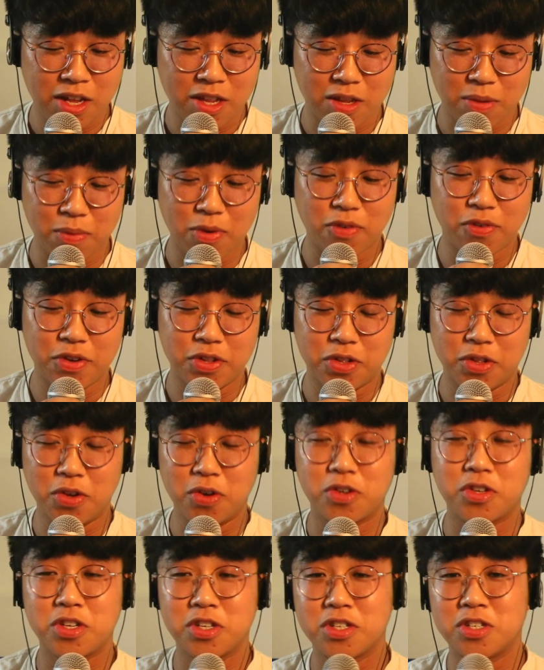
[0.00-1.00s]
the movie
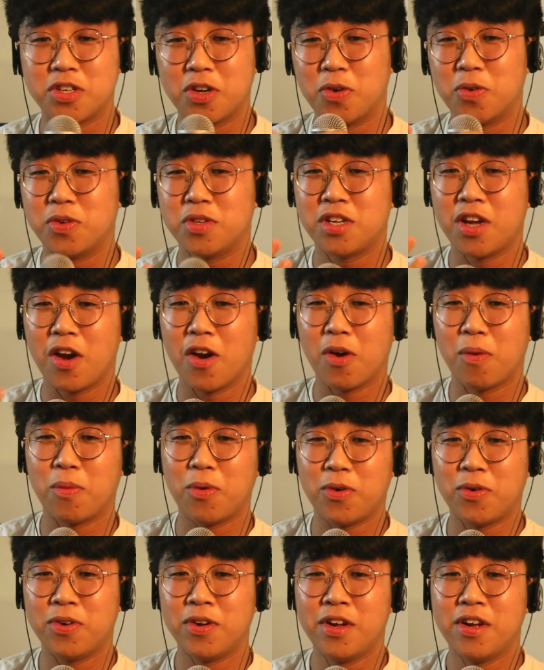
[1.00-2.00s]
looked so
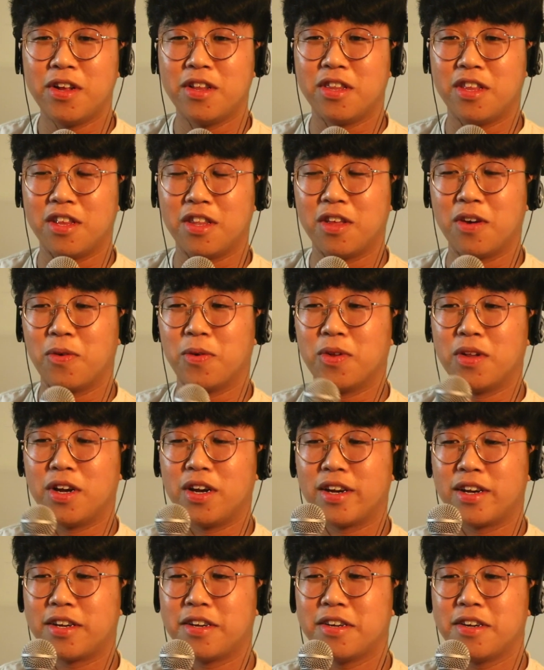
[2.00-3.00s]
terrible that they were
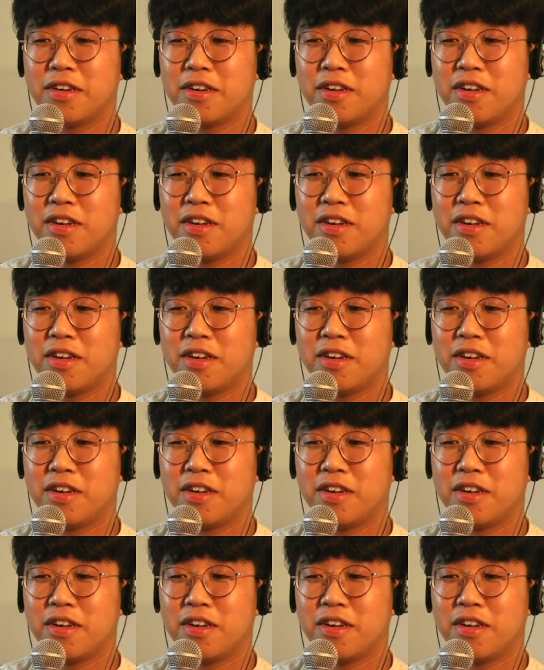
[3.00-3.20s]
like,